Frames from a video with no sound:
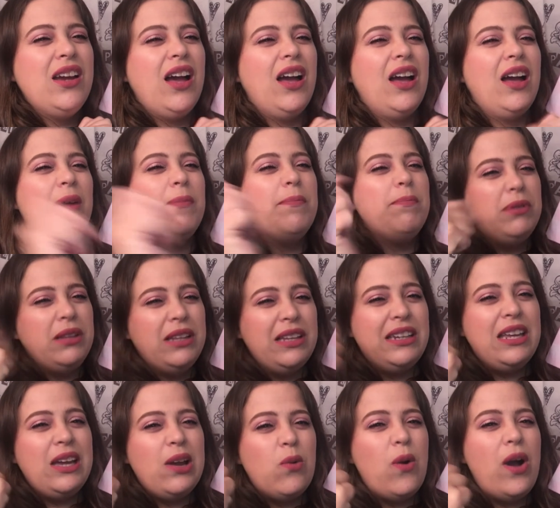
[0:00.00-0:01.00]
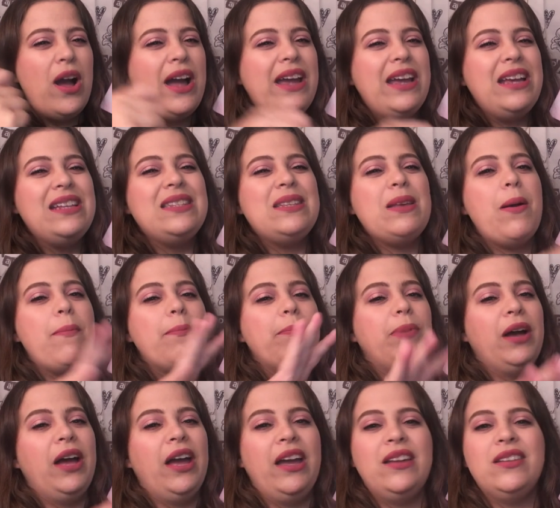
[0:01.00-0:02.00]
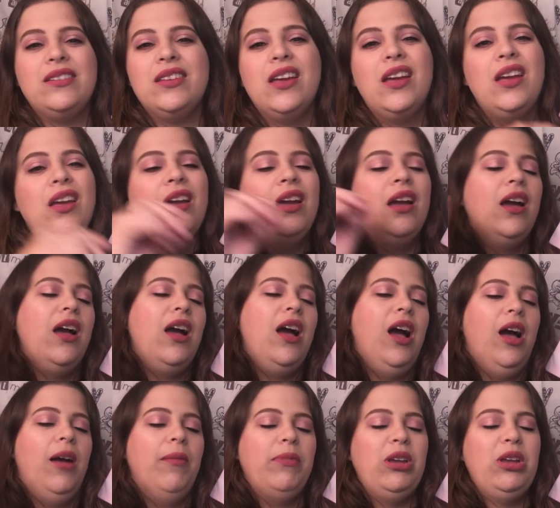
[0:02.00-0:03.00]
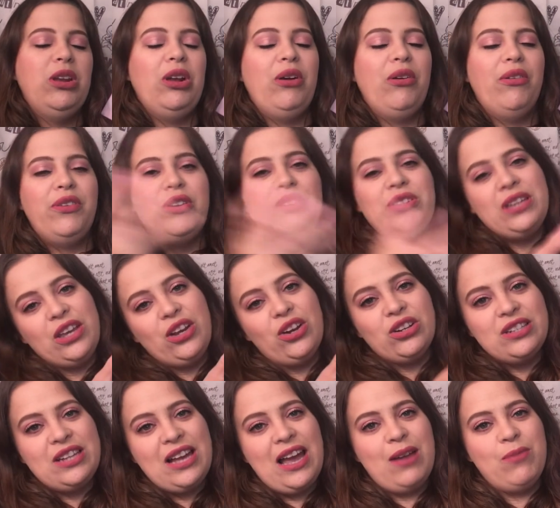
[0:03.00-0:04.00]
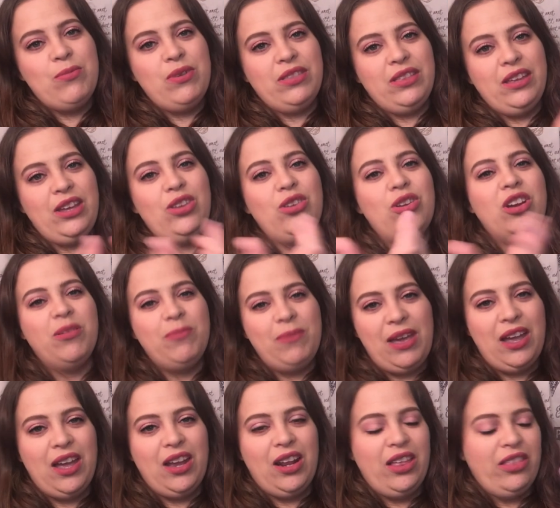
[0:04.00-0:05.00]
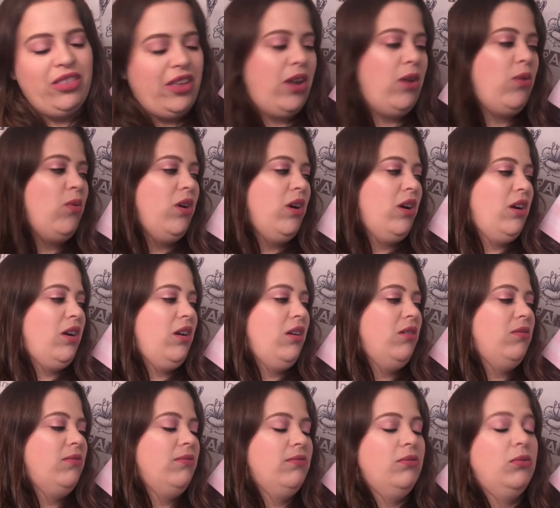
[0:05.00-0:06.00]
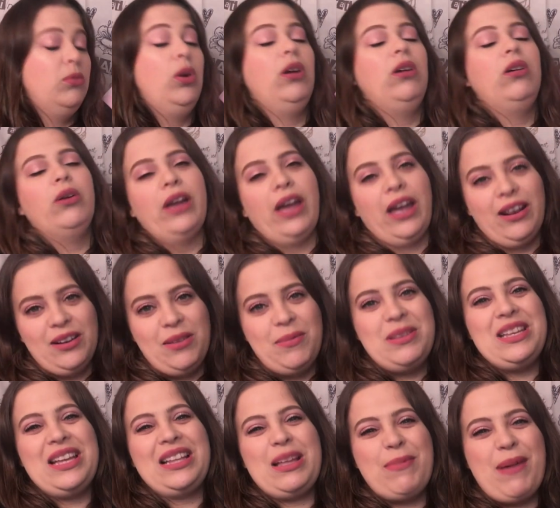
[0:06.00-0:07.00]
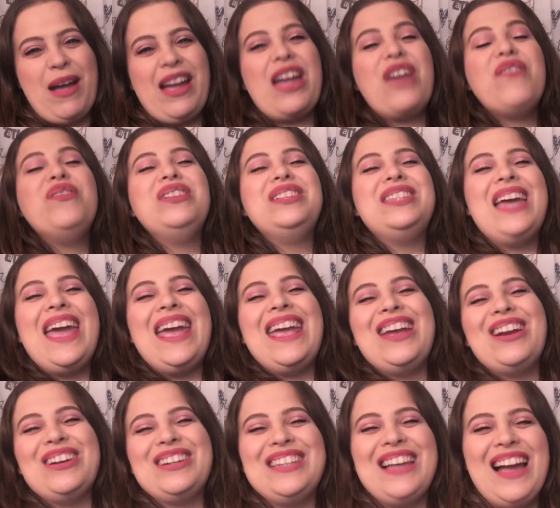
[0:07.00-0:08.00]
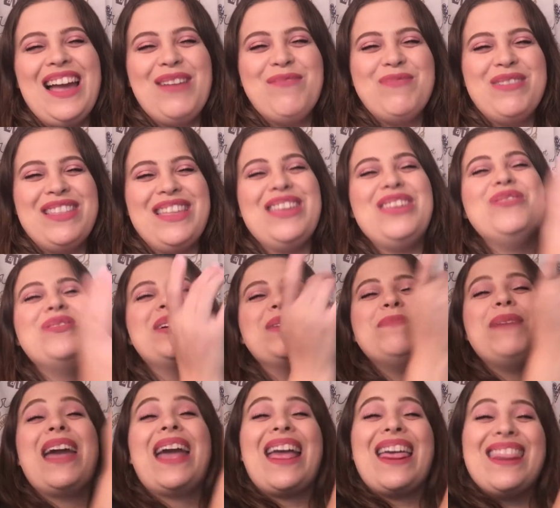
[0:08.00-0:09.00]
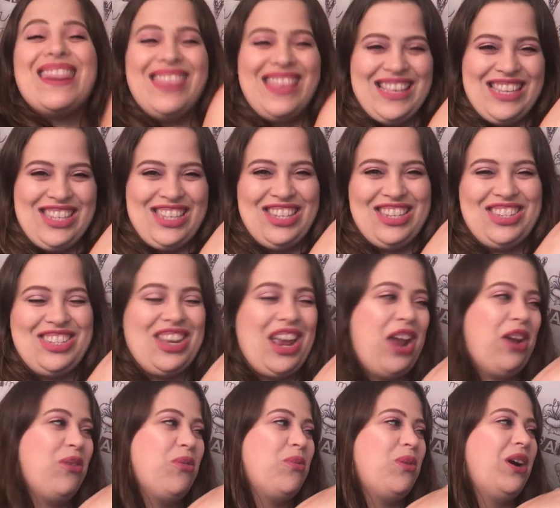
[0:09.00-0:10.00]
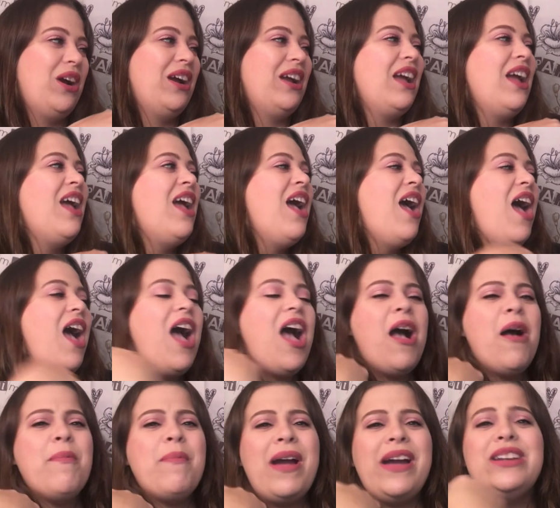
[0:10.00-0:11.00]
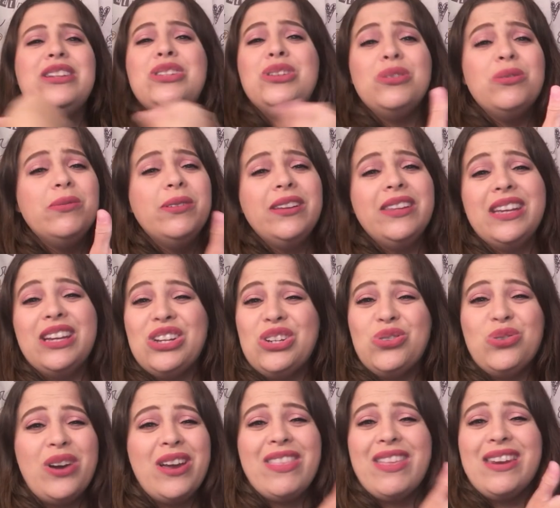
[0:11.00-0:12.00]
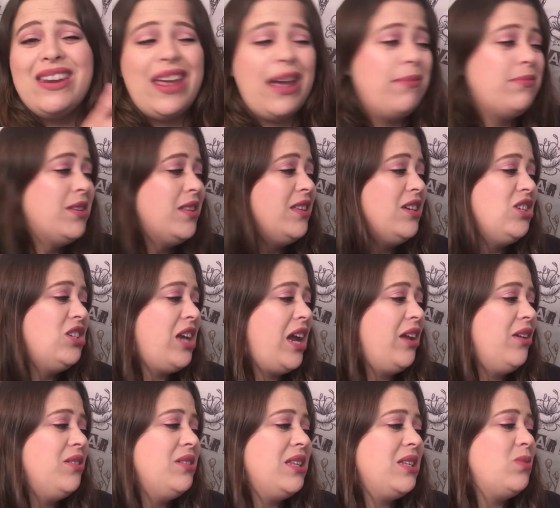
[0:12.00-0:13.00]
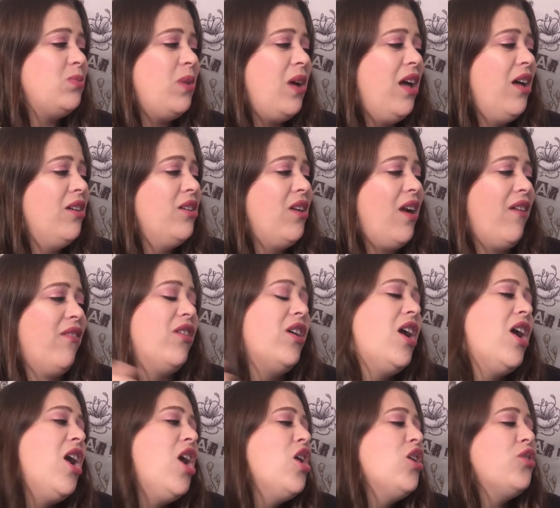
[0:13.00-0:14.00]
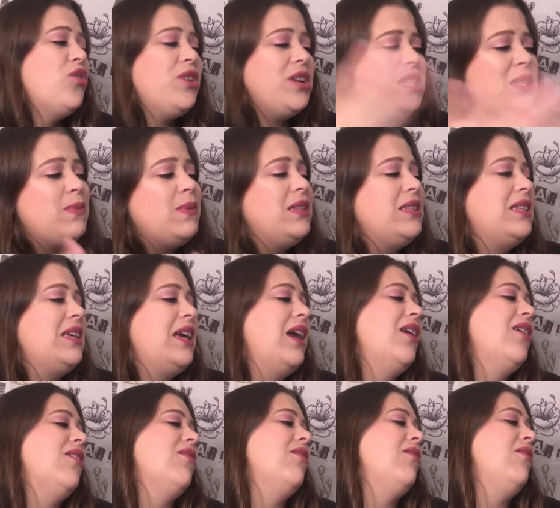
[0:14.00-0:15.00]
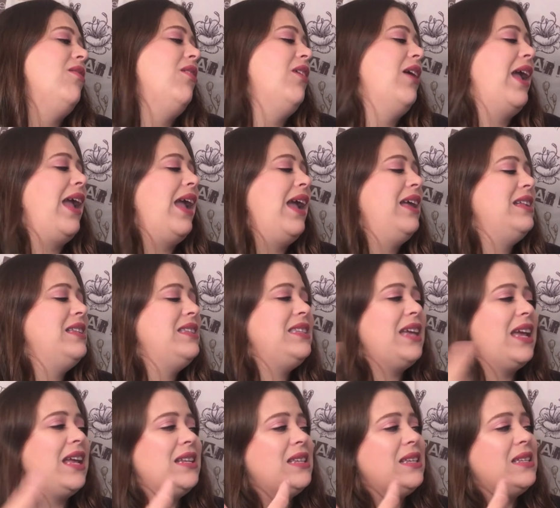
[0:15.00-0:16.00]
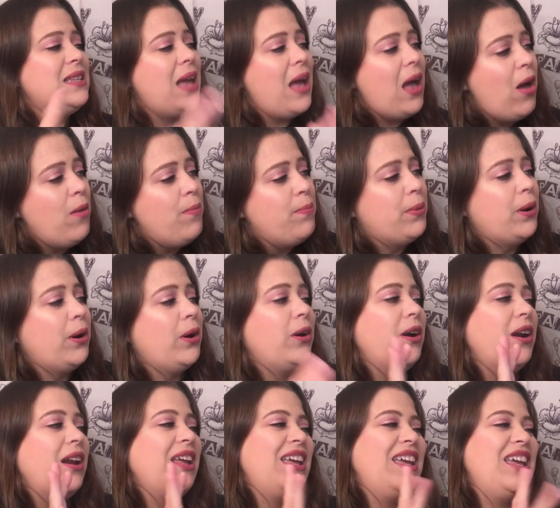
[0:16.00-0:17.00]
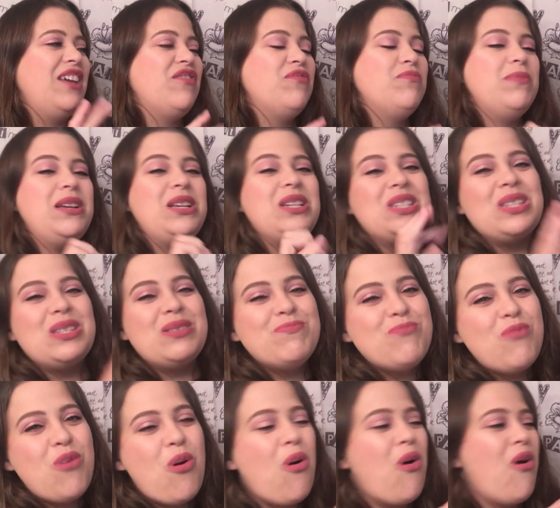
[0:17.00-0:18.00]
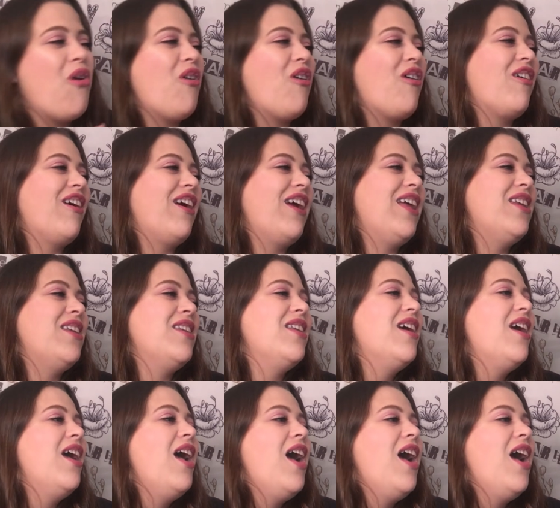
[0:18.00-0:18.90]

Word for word: uh, blending wise, but um, you know, if you take your time with it, you can make anything work. Well, okay, let me take that back. If you take your time with it, you can make this shadow work. Um, I do really enjoy the names of these shadows as well. You have Christmas Carol and Santa's Helper and Give Me S'more and